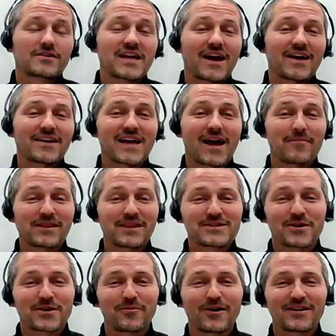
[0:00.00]
timing these
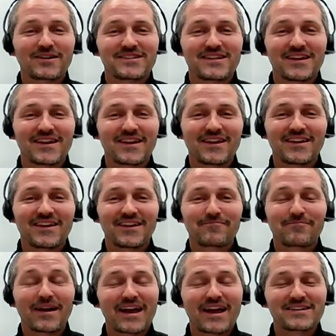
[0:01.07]
commodity
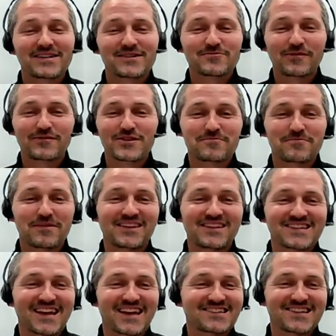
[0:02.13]
plays, as we've been
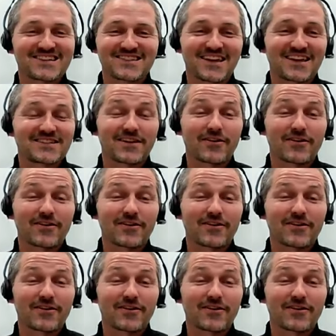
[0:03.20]
discussing, is